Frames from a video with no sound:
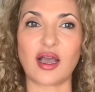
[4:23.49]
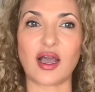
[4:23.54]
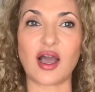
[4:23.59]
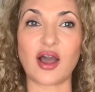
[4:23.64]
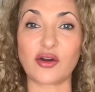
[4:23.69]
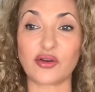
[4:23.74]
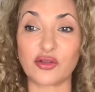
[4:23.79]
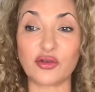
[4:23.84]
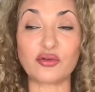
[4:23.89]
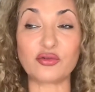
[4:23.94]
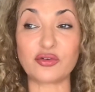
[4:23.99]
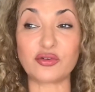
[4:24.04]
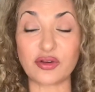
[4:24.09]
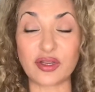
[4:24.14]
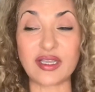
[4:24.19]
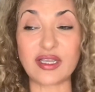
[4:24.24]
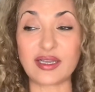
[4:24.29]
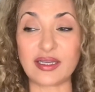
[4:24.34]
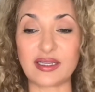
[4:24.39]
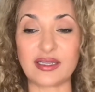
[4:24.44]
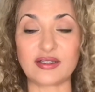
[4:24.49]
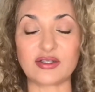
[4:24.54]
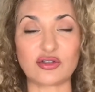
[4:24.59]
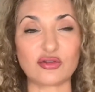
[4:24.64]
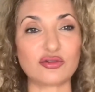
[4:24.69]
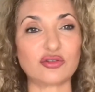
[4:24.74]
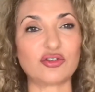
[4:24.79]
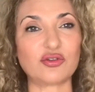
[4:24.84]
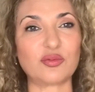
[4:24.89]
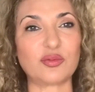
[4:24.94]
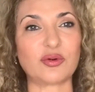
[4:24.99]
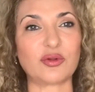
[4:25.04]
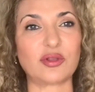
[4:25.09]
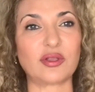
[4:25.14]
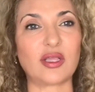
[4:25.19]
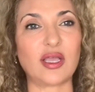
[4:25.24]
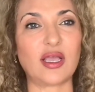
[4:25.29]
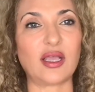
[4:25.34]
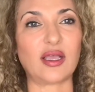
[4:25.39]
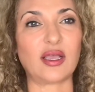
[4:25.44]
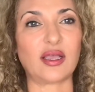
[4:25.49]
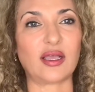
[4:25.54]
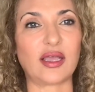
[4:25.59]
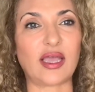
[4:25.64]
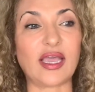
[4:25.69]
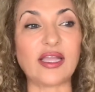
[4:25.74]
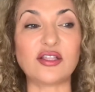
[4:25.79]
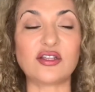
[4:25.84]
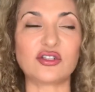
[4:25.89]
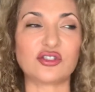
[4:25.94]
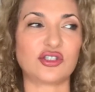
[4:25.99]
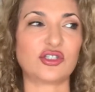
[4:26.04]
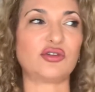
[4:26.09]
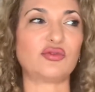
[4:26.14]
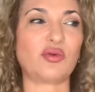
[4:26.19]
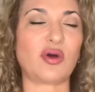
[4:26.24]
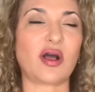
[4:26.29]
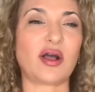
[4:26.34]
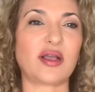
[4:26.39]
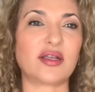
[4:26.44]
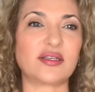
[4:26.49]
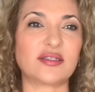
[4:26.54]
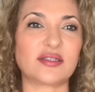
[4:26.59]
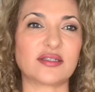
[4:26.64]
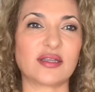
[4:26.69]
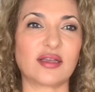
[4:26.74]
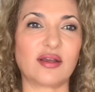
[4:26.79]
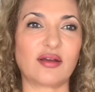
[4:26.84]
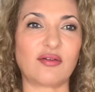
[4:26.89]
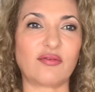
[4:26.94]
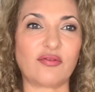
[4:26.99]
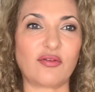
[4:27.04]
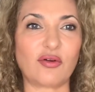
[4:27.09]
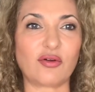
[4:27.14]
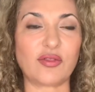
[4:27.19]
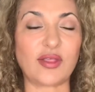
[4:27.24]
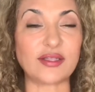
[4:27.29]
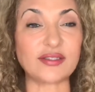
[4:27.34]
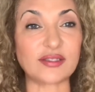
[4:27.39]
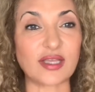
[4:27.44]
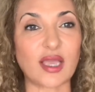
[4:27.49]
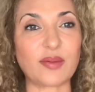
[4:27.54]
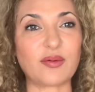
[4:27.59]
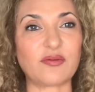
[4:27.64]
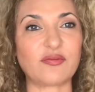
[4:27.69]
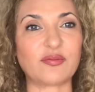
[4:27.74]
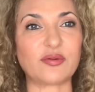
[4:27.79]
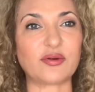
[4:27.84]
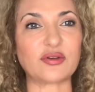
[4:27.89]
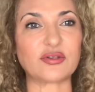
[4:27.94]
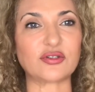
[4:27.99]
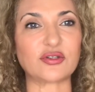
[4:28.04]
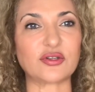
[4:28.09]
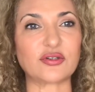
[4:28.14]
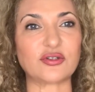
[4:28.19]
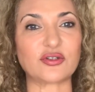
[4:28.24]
Are you really suitable energy-wise for that type of person?